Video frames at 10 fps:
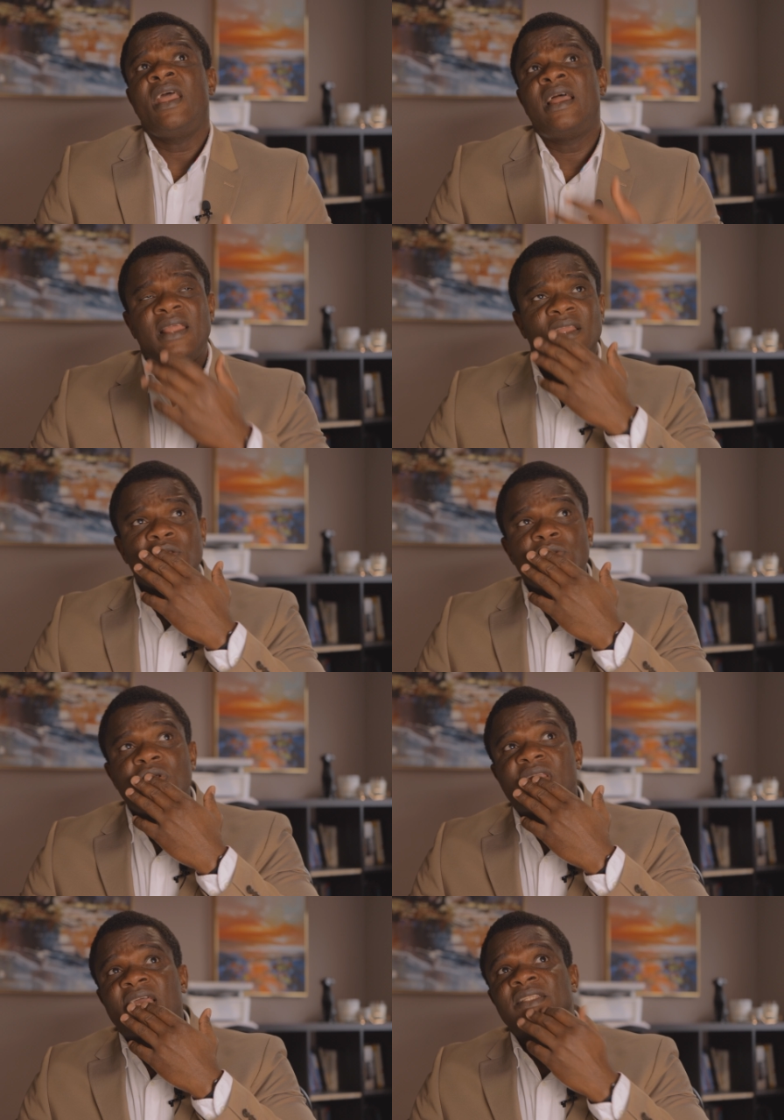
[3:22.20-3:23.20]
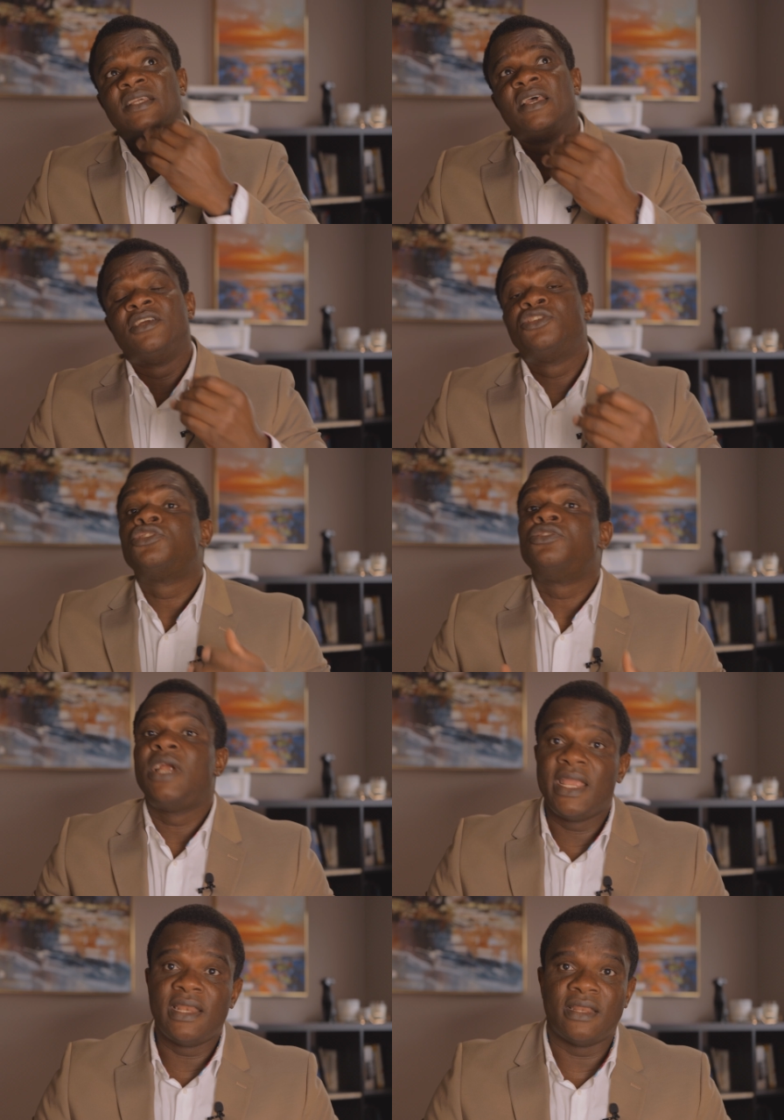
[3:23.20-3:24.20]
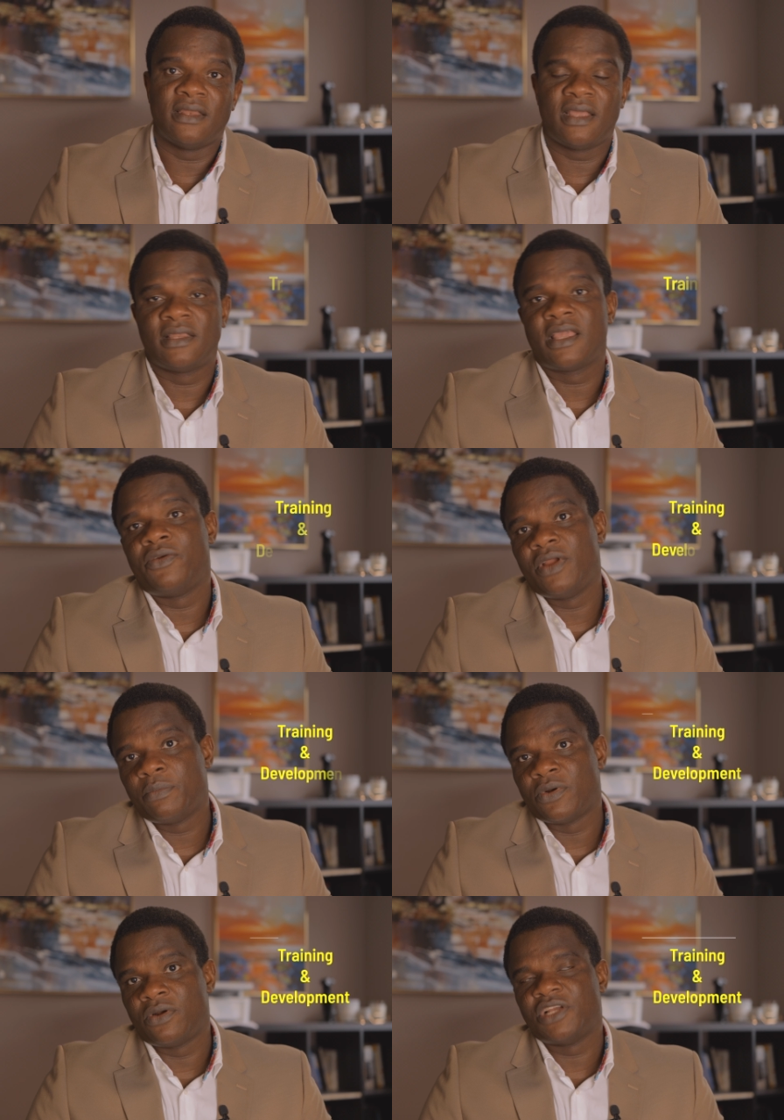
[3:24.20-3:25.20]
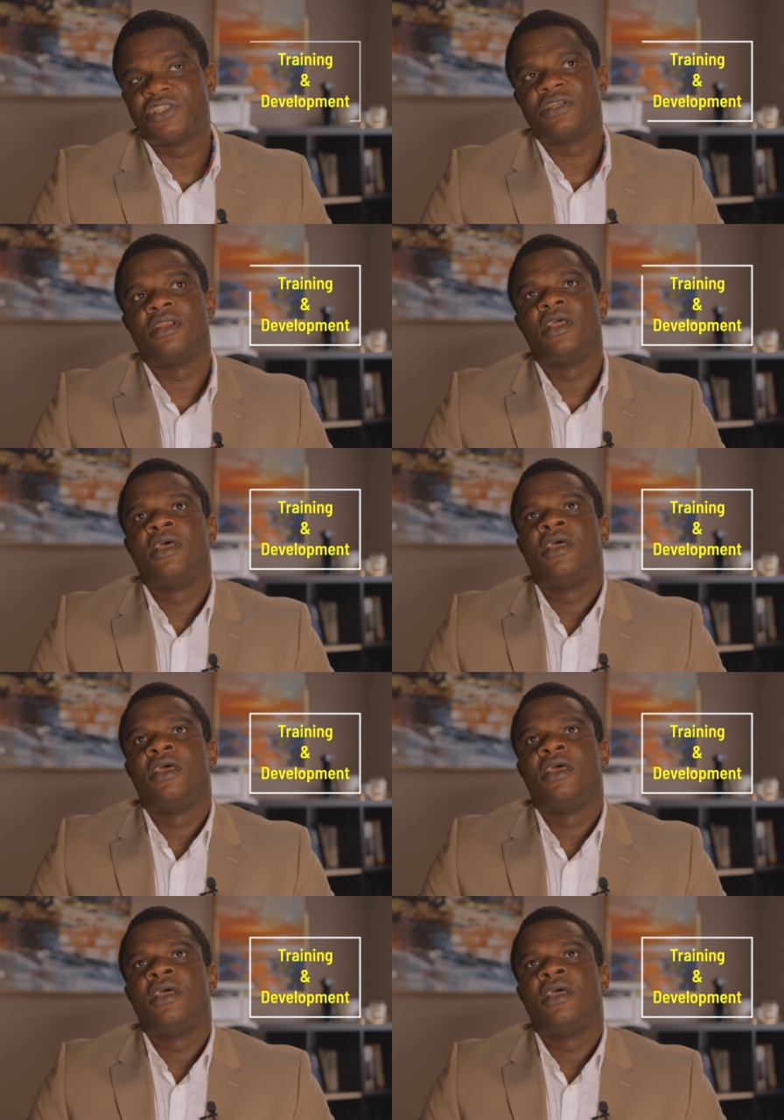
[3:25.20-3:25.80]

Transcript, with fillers: And then you look at training and career progression.